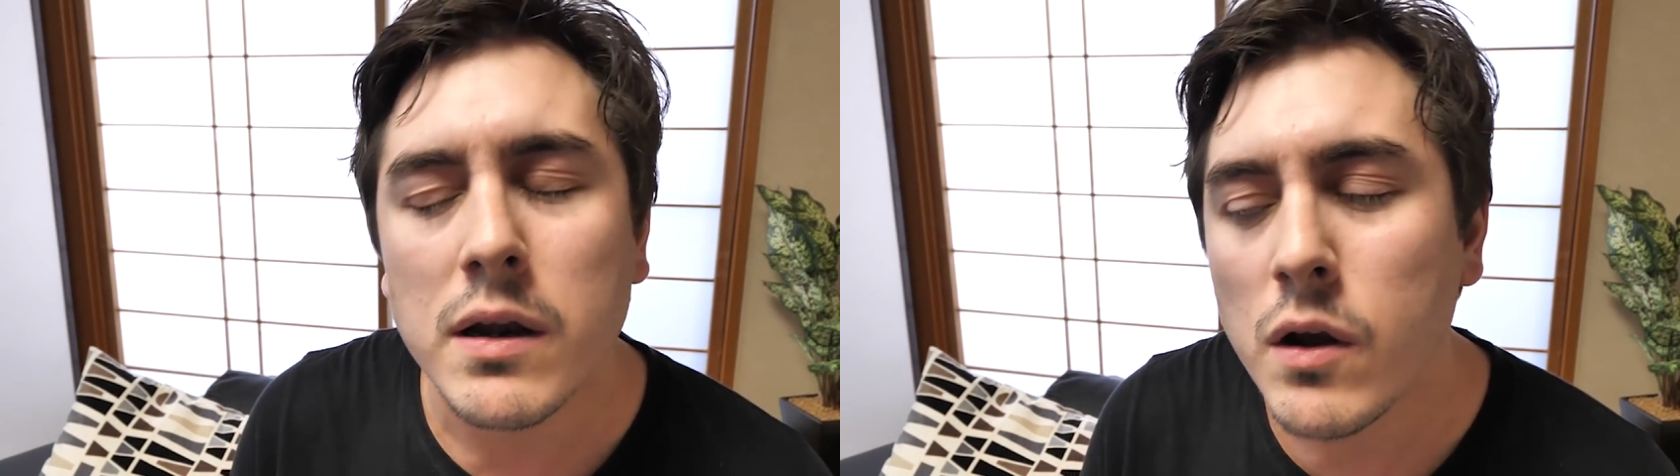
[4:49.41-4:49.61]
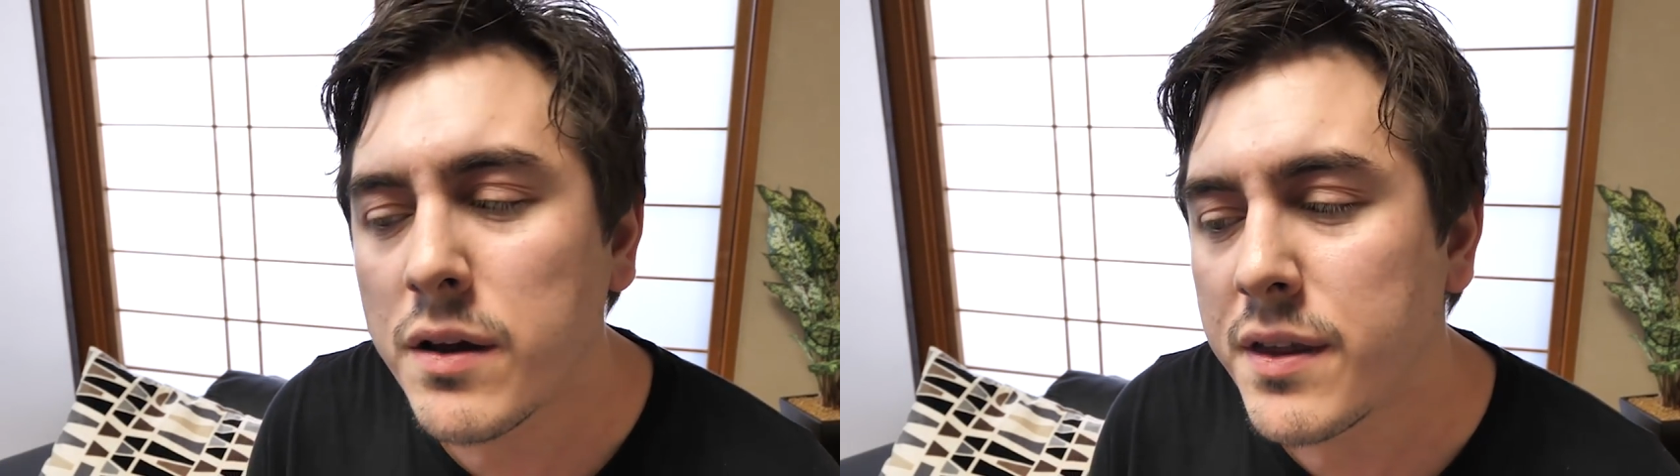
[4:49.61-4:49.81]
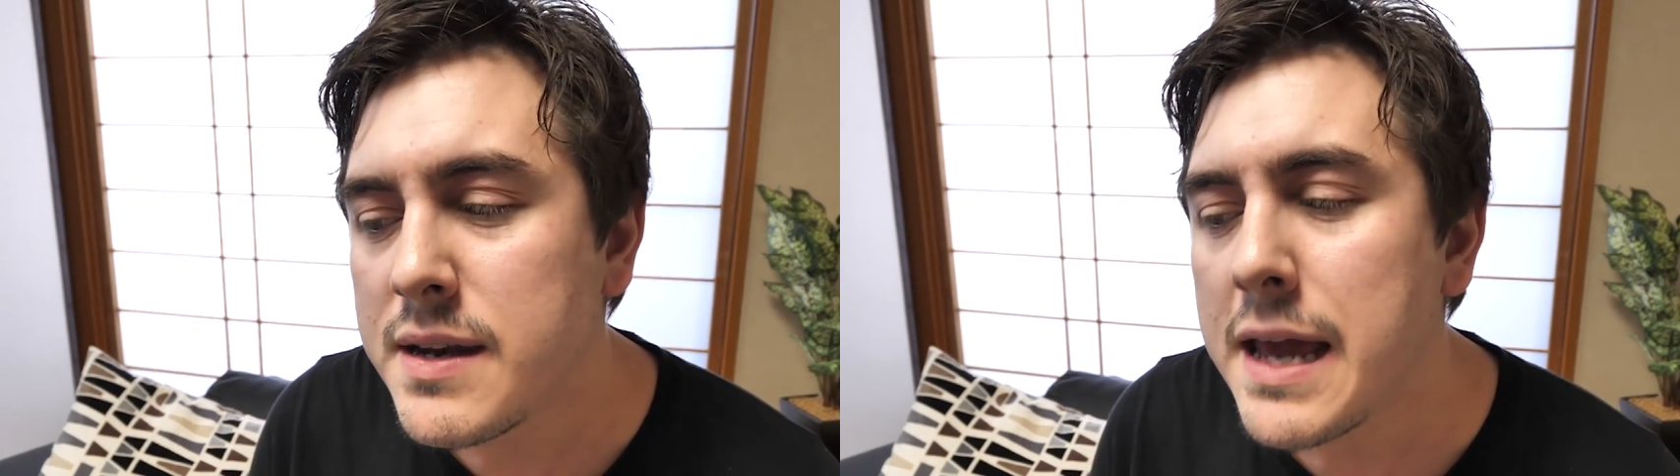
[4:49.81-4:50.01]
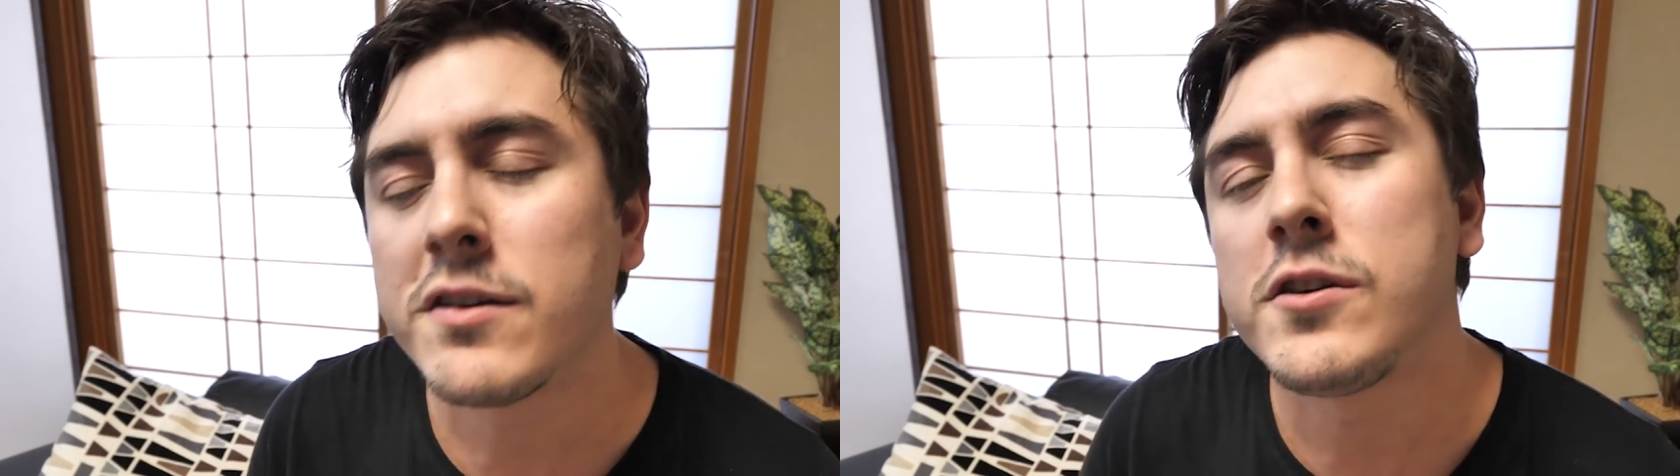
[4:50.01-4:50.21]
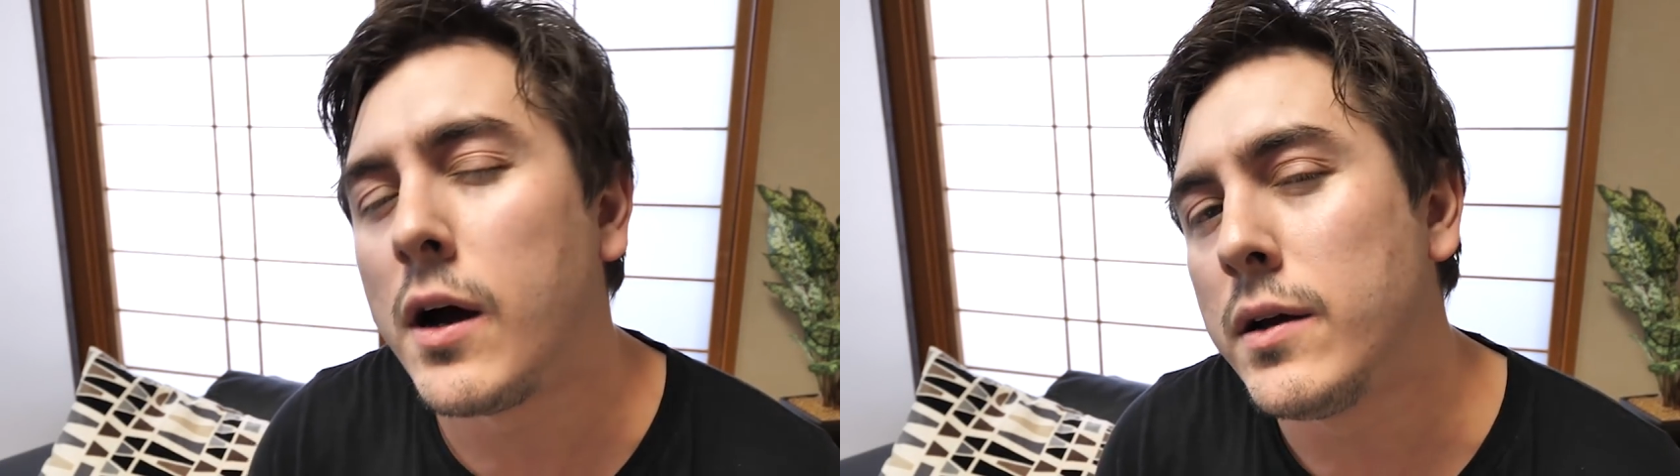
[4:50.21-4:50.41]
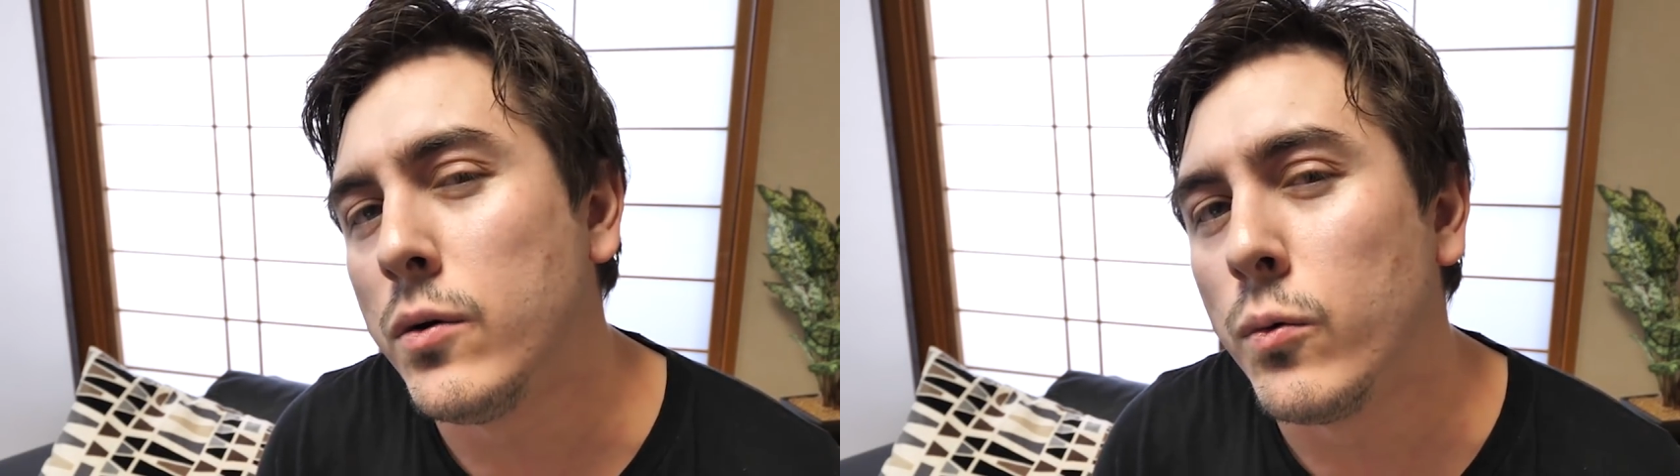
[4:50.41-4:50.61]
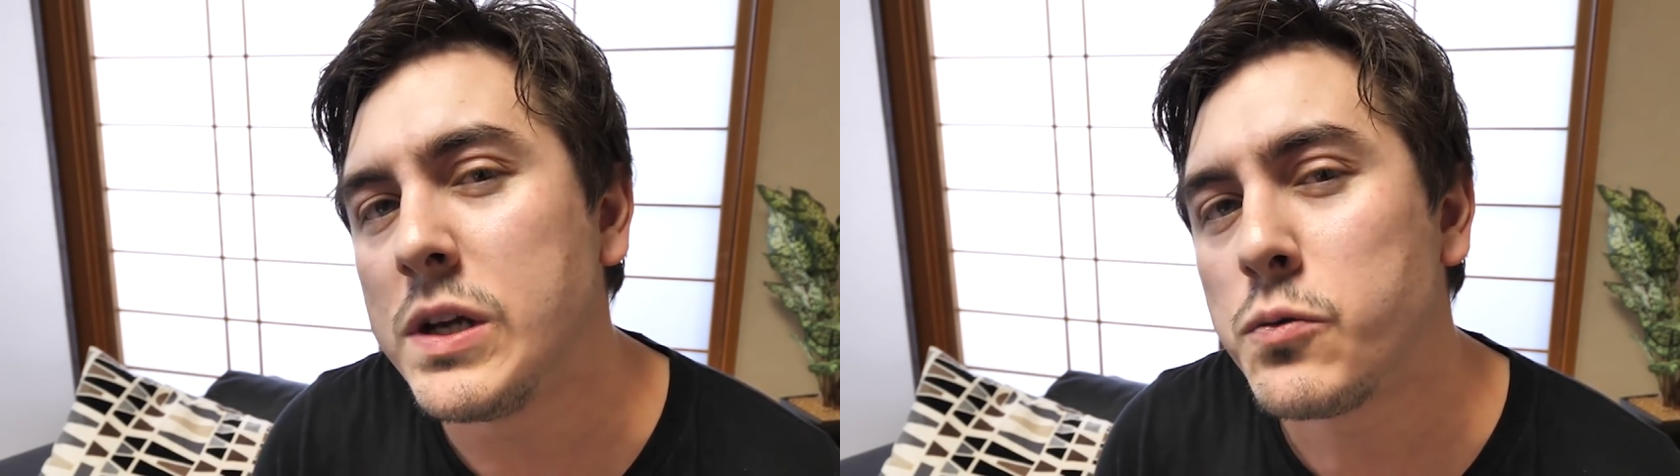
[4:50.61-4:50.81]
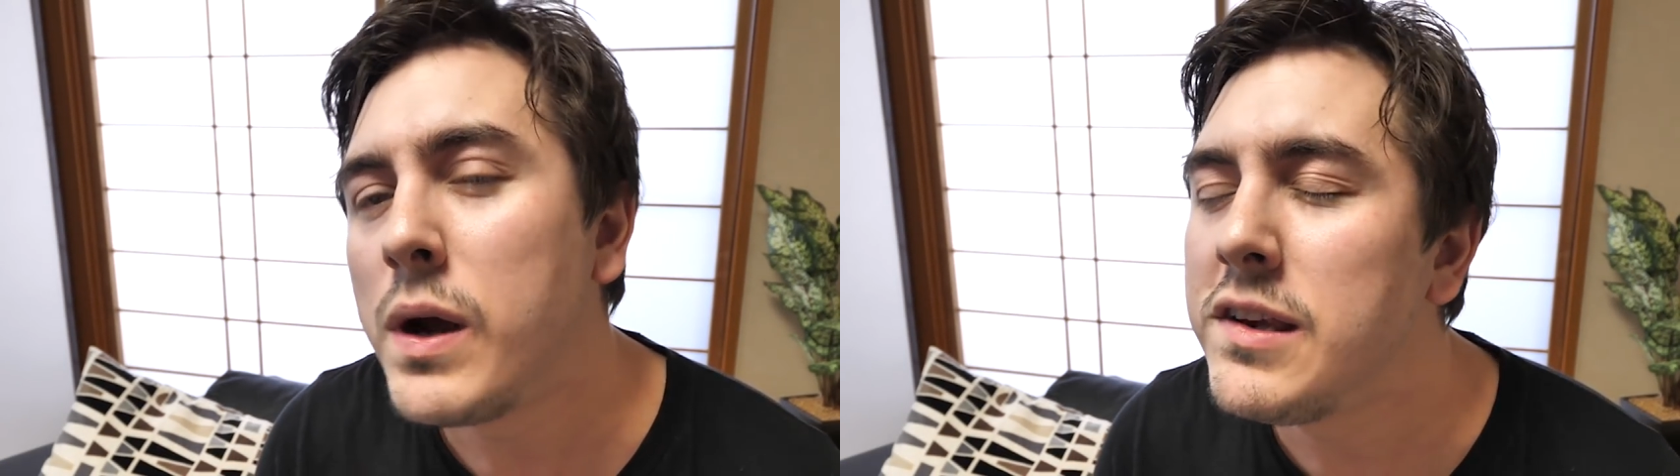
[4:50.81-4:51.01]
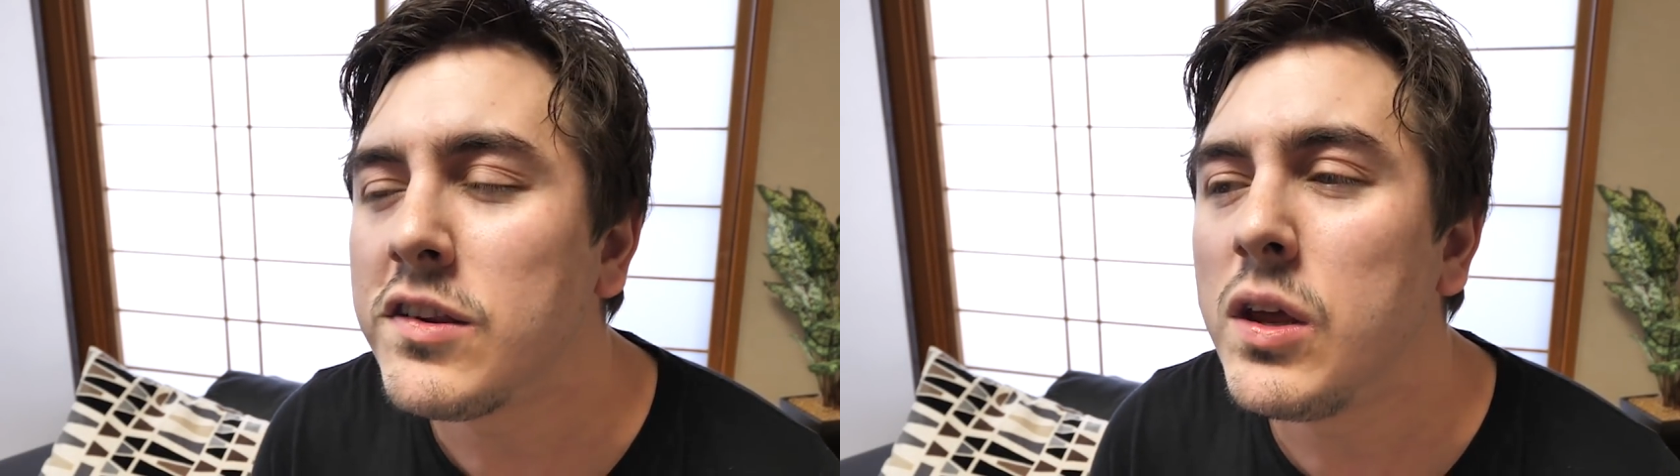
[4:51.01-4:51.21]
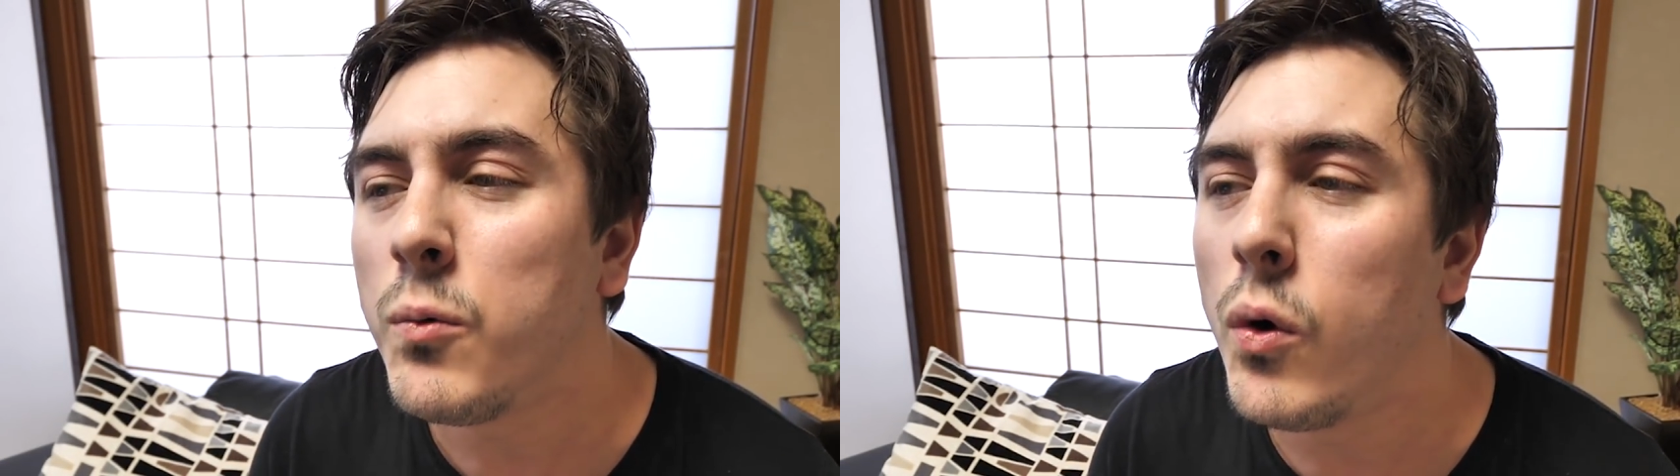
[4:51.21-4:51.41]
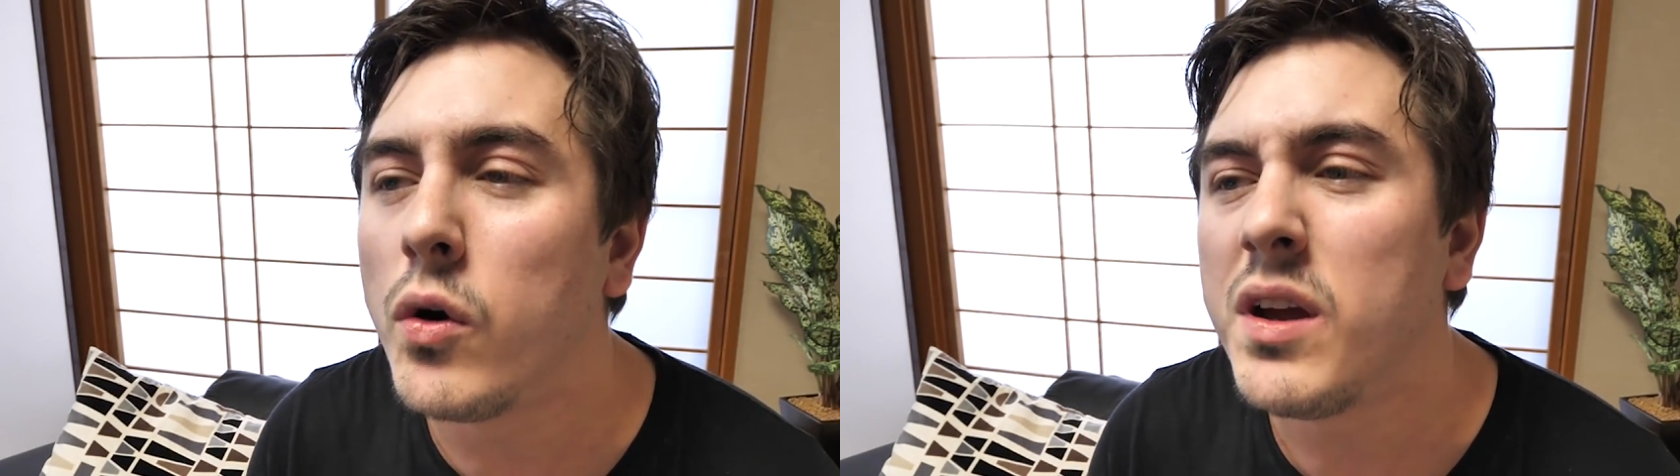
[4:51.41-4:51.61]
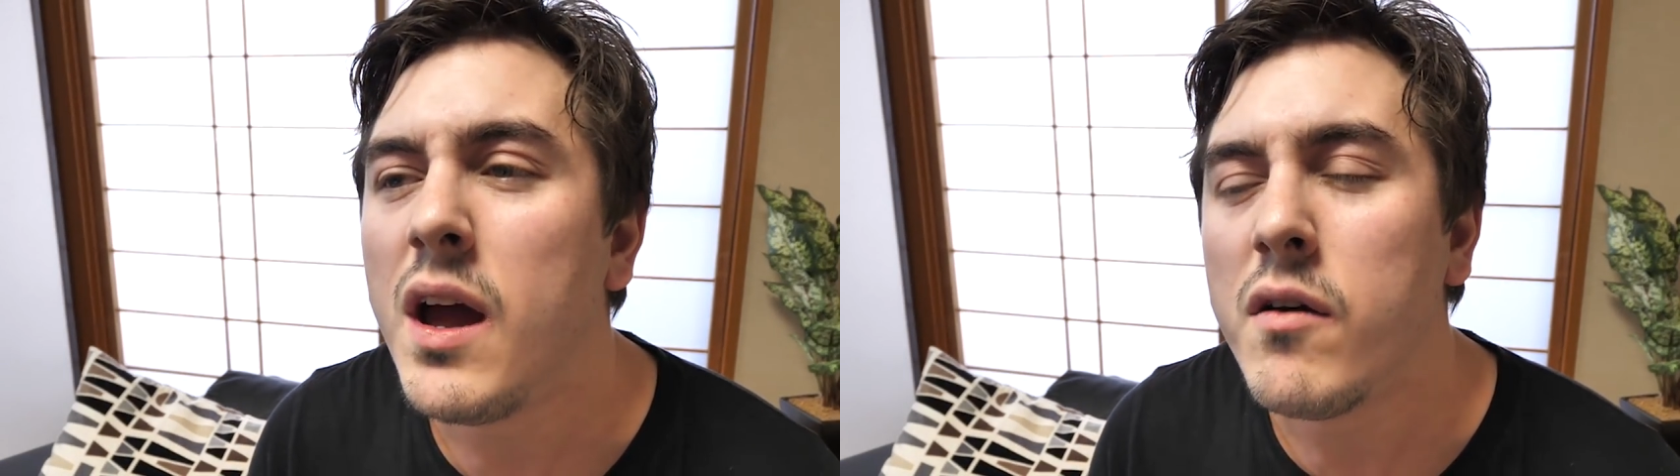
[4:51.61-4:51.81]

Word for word: unlike the next title, which wins the award